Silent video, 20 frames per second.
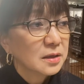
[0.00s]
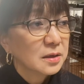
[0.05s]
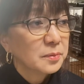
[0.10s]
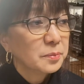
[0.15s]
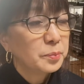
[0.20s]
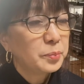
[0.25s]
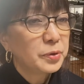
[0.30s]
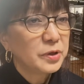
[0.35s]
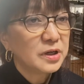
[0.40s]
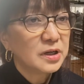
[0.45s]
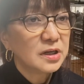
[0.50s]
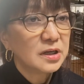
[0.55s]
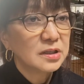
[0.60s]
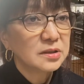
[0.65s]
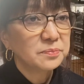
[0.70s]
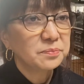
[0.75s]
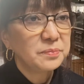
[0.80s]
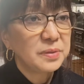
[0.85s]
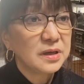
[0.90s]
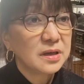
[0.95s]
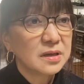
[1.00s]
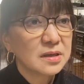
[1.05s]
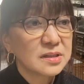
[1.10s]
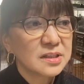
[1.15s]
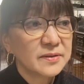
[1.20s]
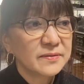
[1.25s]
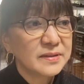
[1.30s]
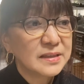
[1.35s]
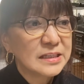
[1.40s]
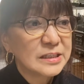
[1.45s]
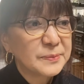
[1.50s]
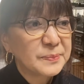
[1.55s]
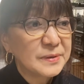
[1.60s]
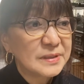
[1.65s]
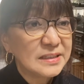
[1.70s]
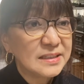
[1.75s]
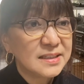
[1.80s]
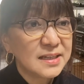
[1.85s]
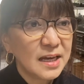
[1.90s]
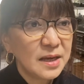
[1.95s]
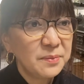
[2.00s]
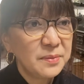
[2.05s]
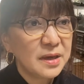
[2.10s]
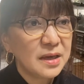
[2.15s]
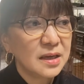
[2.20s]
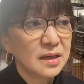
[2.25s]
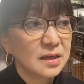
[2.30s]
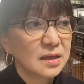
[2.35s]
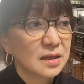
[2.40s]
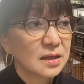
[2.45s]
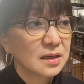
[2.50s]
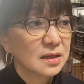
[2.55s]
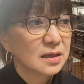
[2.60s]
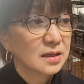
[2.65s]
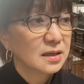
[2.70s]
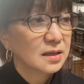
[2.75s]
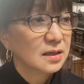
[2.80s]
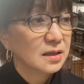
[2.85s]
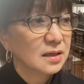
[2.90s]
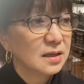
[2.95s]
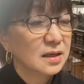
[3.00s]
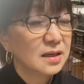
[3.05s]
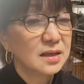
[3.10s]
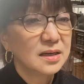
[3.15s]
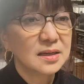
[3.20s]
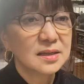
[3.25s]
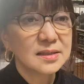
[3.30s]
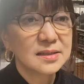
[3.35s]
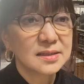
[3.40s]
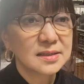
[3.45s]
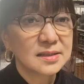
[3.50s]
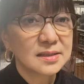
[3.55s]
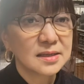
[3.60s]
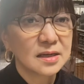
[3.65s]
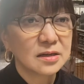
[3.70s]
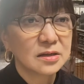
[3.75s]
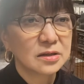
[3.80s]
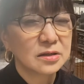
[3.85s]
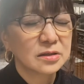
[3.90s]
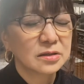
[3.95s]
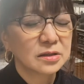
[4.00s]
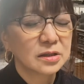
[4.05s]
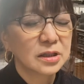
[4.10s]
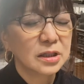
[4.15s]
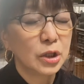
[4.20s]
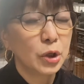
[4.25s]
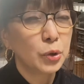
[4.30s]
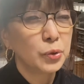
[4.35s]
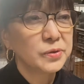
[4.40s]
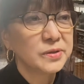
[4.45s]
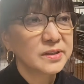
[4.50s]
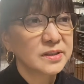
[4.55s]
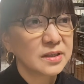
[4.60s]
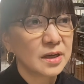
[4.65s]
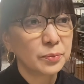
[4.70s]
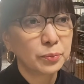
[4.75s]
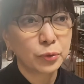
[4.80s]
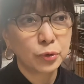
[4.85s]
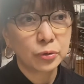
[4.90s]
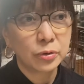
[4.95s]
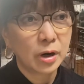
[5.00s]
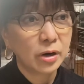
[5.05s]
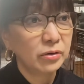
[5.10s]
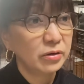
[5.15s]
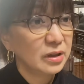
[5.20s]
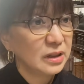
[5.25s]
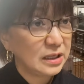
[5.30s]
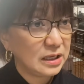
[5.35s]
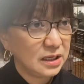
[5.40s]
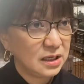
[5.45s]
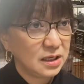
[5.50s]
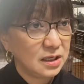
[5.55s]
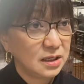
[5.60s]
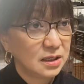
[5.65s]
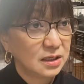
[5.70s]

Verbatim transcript: but because of this pandemic, it is uh, closed temporarily,